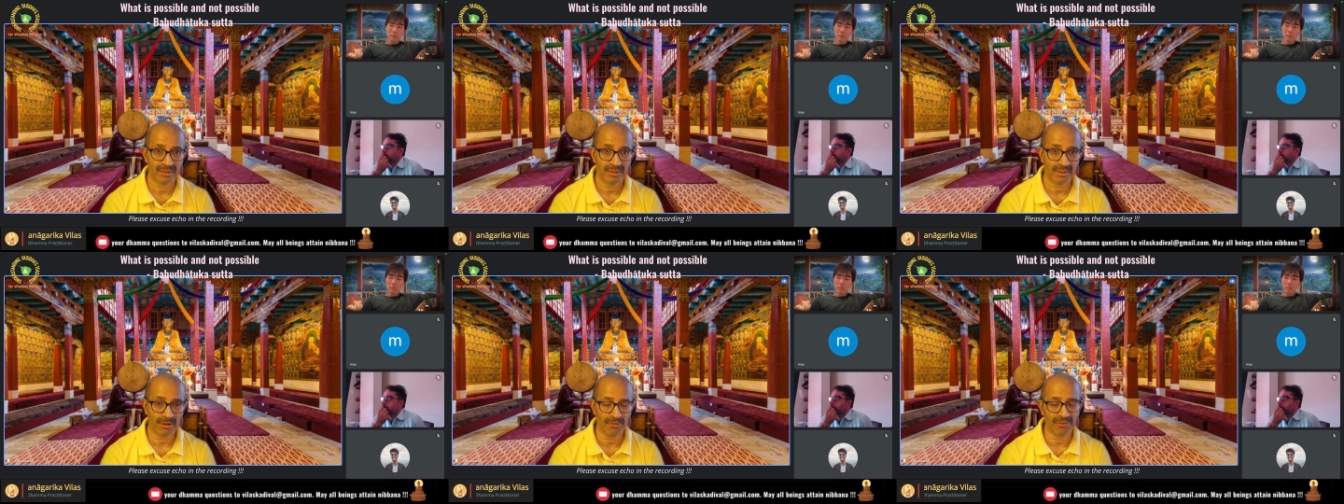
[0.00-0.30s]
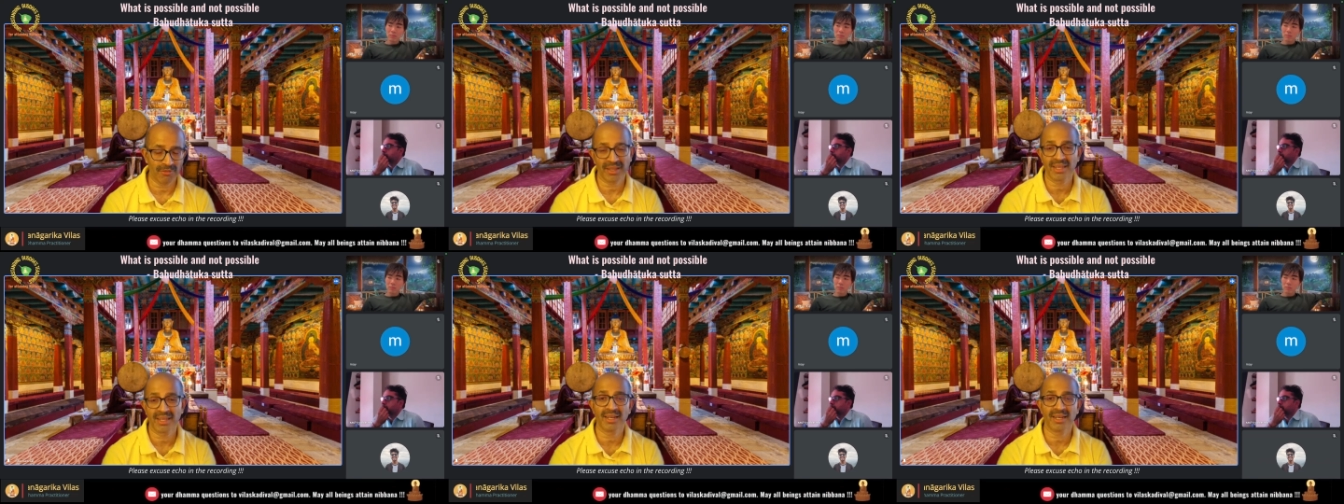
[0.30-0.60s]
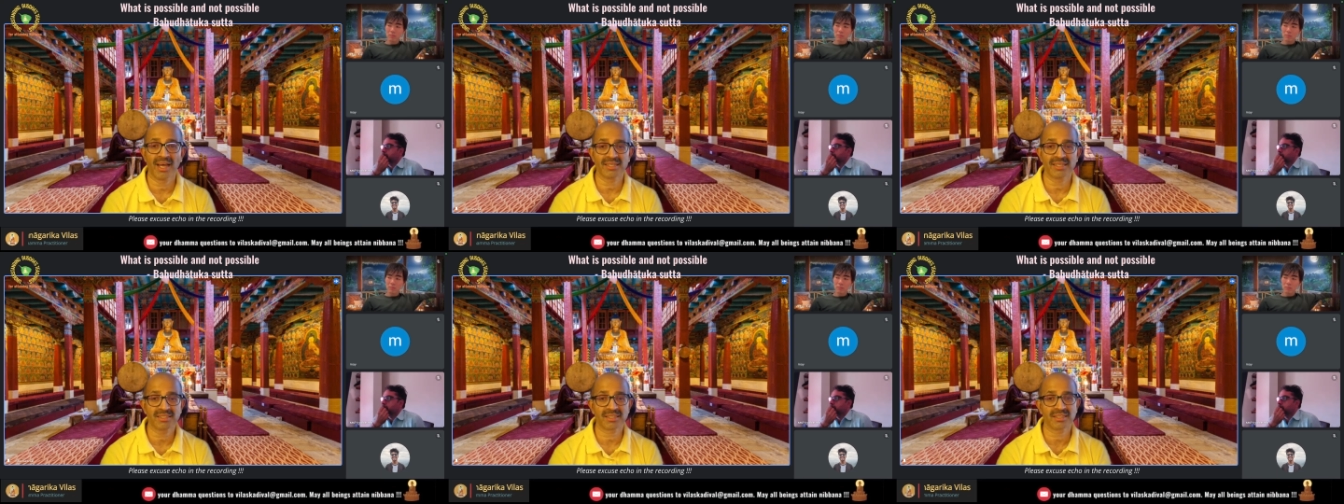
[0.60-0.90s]
Now we can
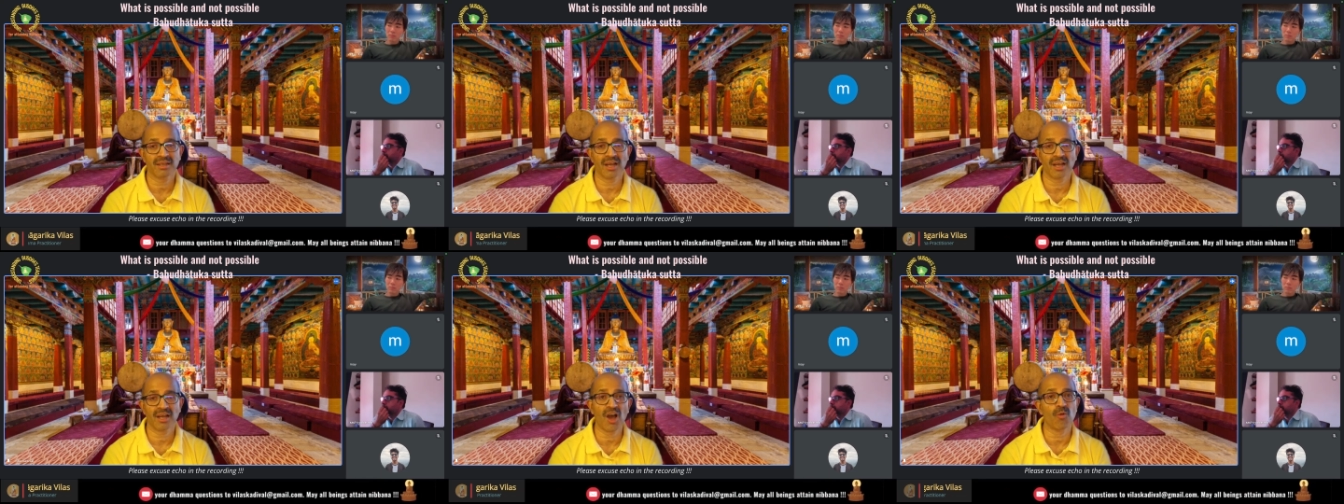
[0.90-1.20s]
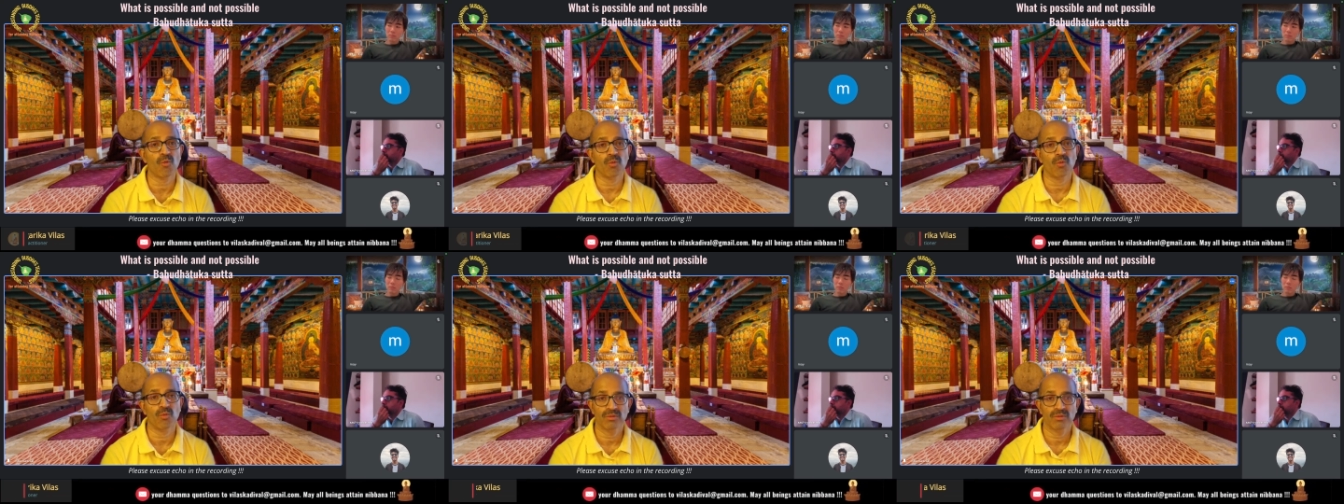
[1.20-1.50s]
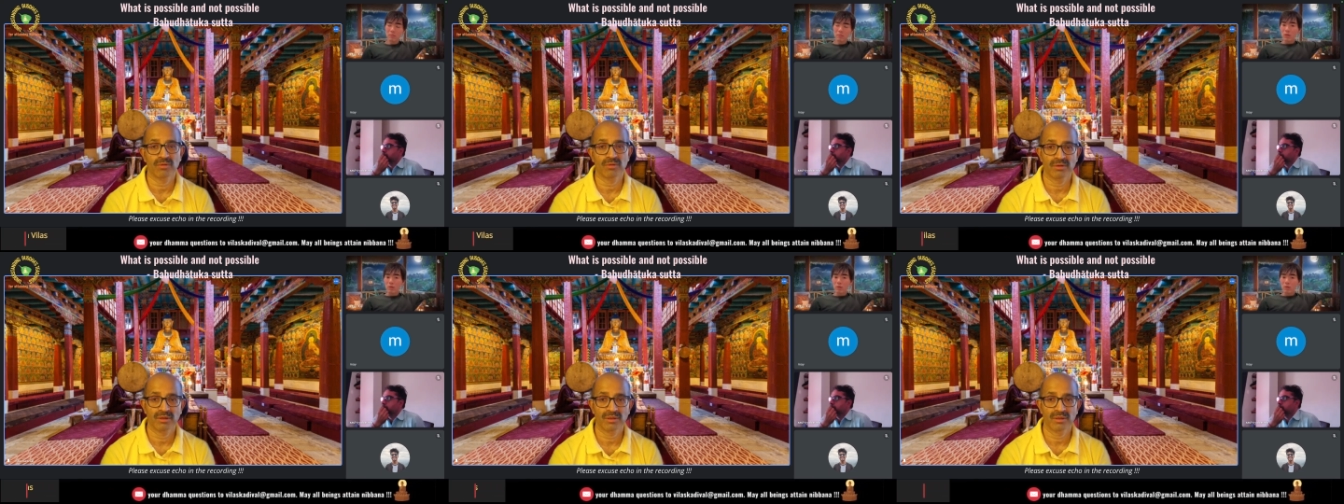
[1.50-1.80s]
ask how.
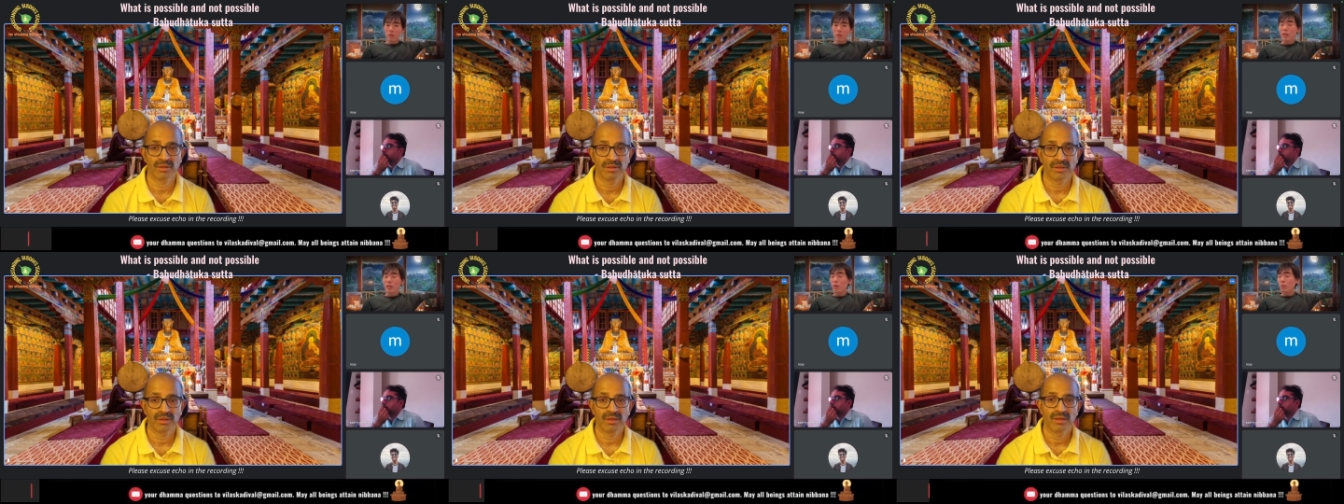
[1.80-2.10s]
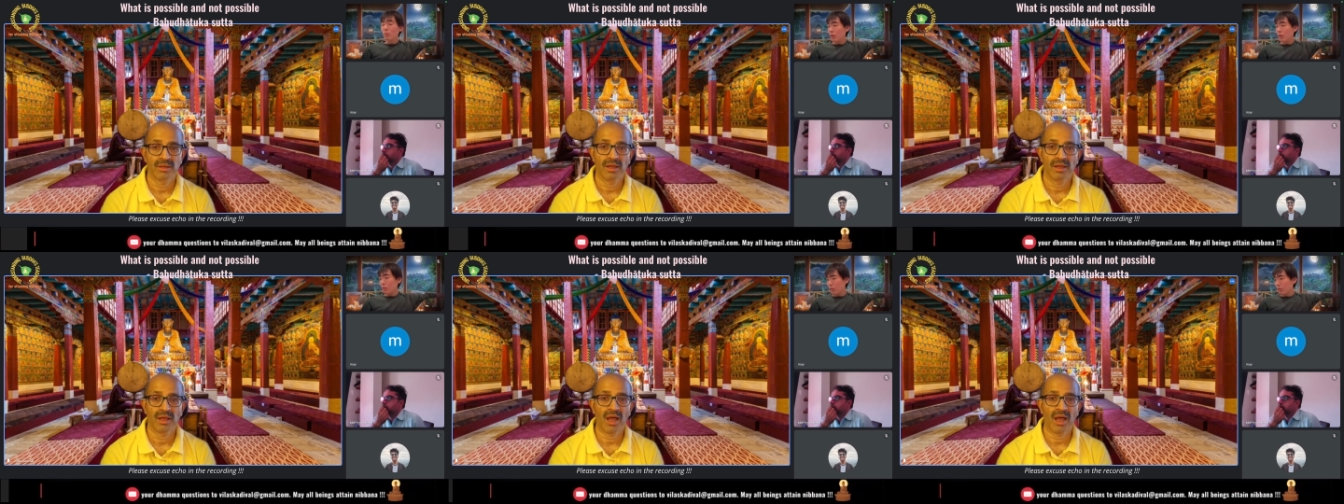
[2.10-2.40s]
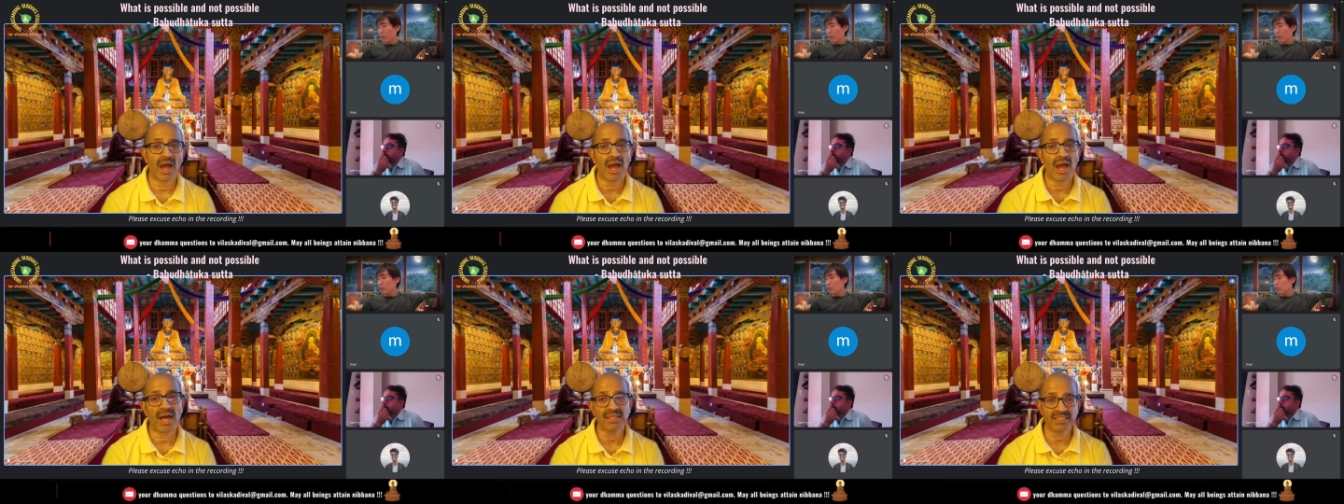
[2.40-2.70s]

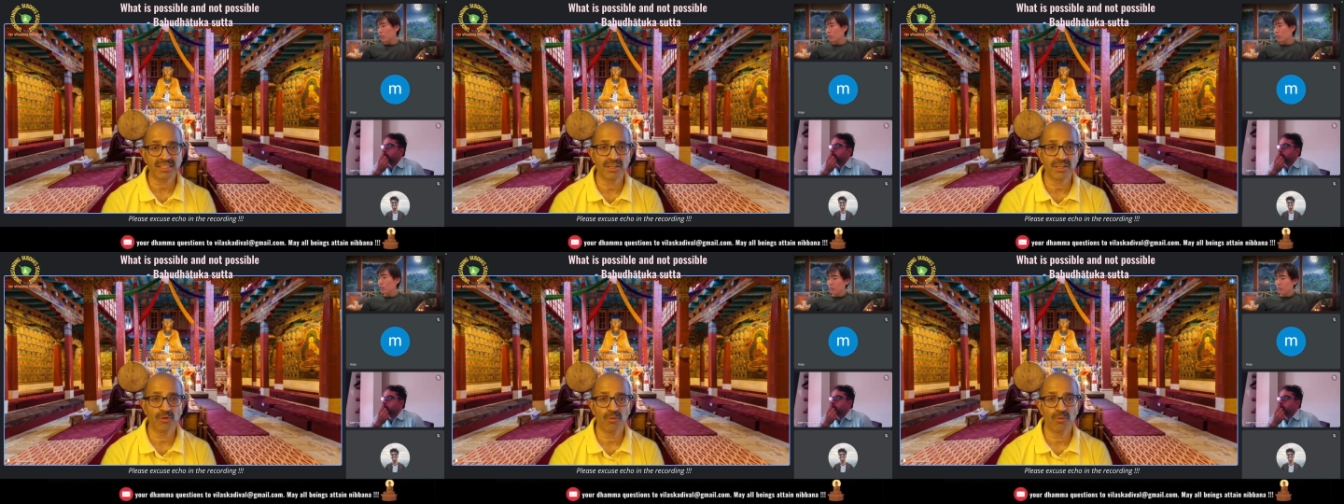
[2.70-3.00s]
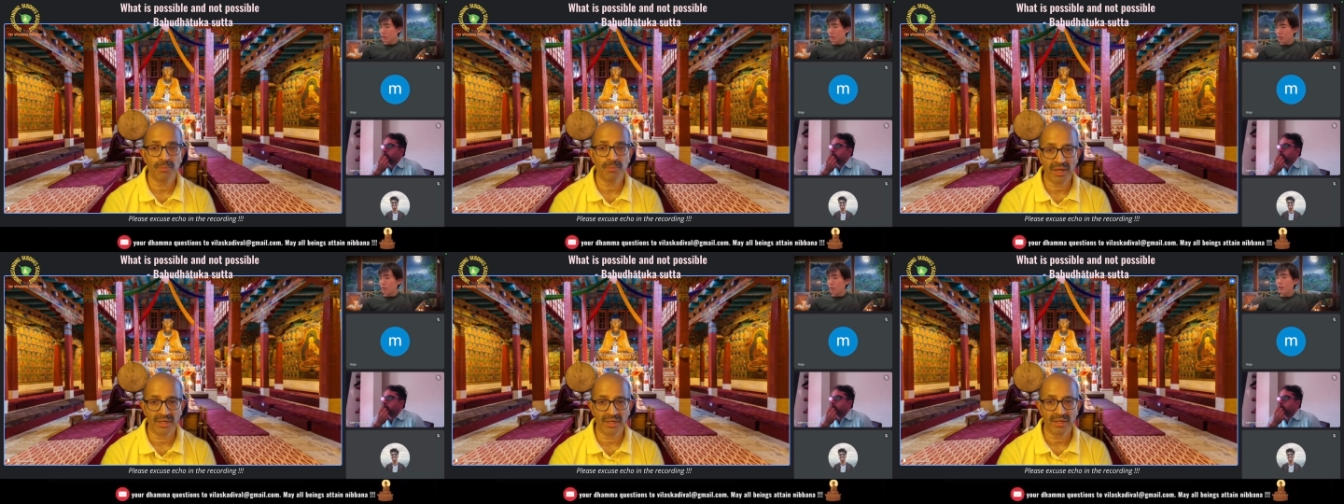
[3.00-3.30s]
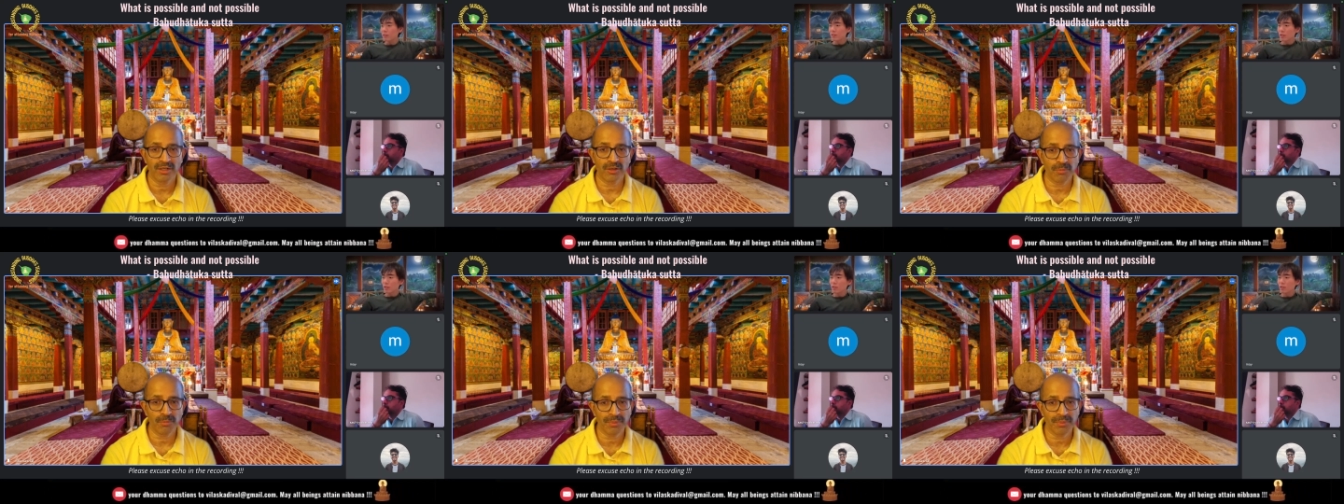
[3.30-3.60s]
Ask a woman
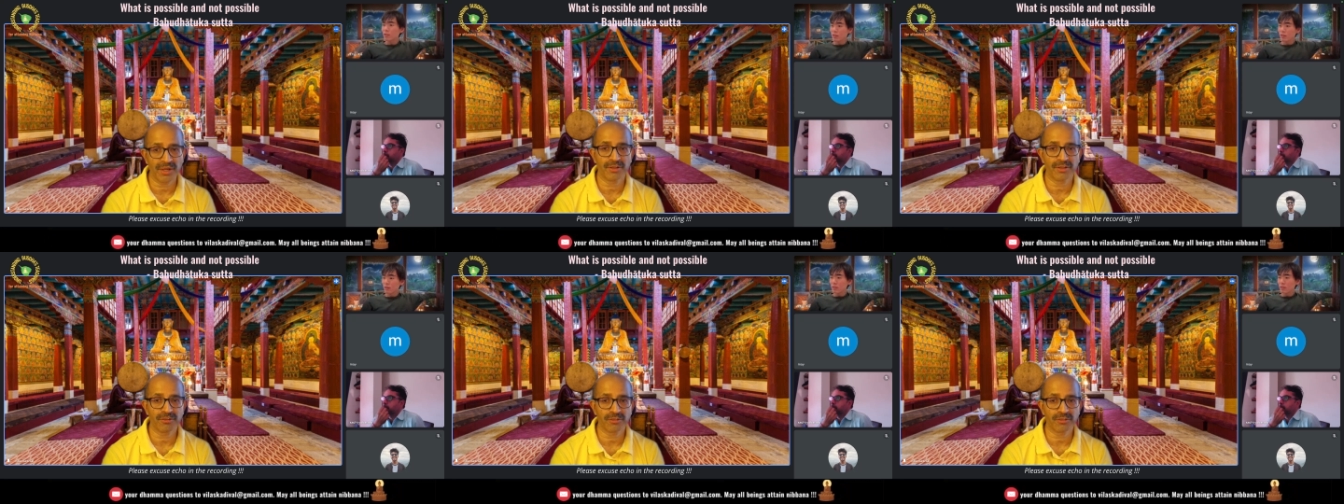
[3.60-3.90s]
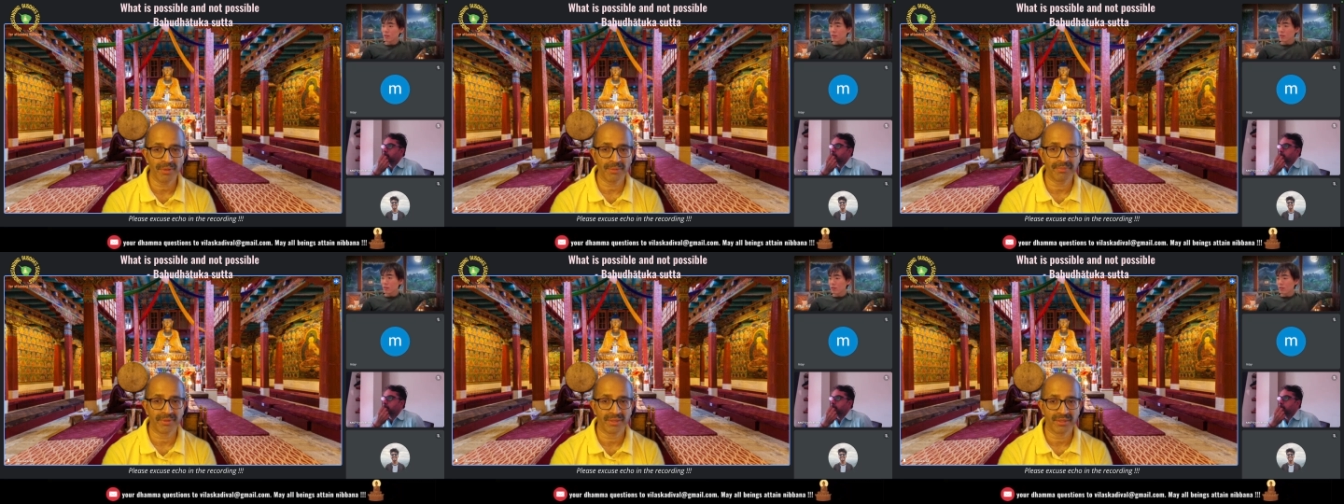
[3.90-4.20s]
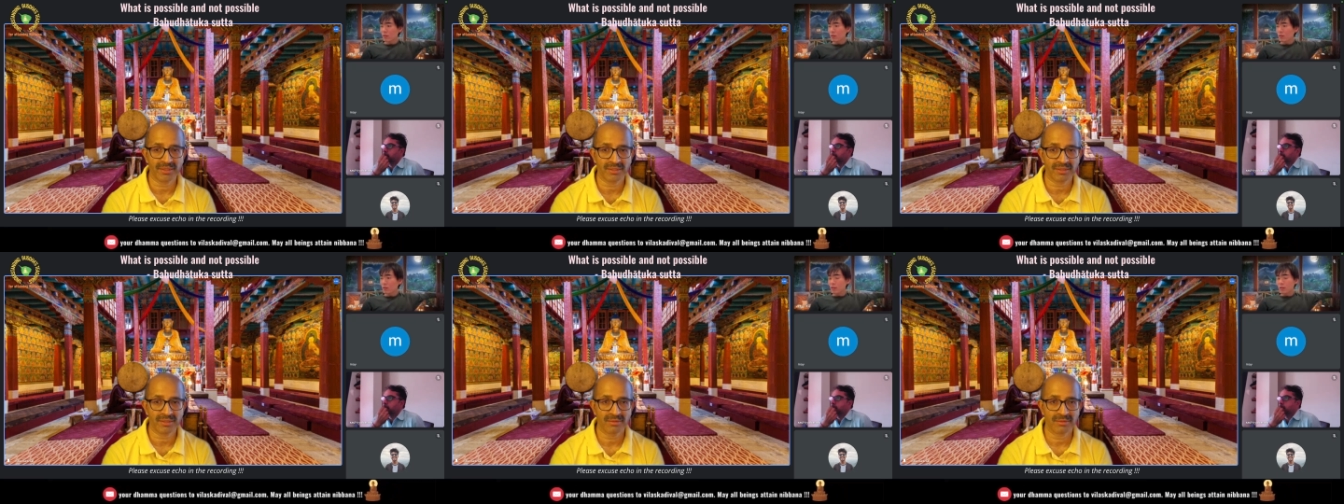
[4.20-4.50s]
to produce
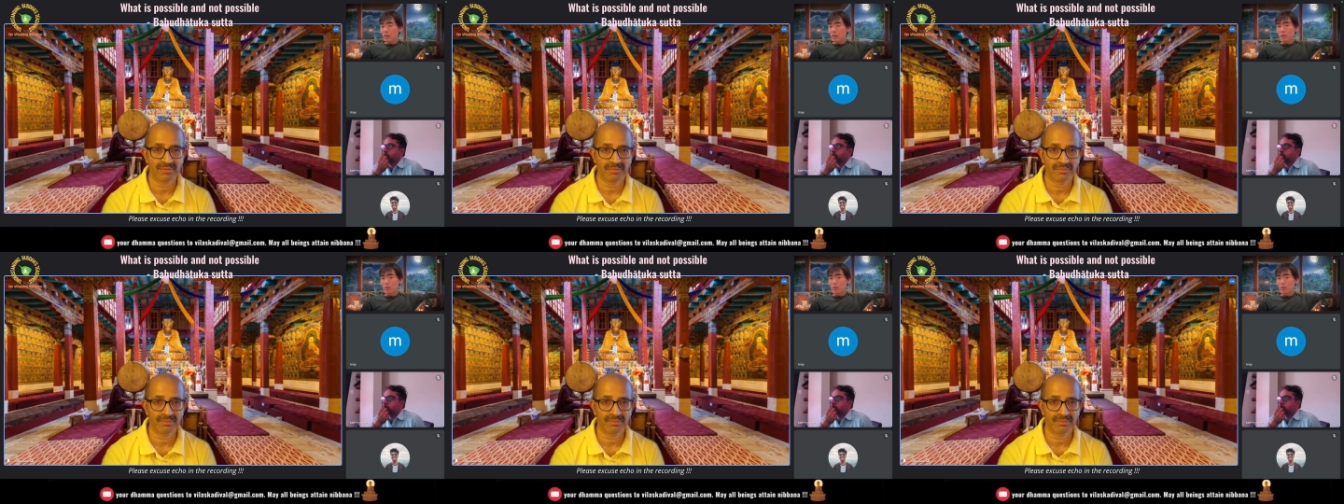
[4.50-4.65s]
babies.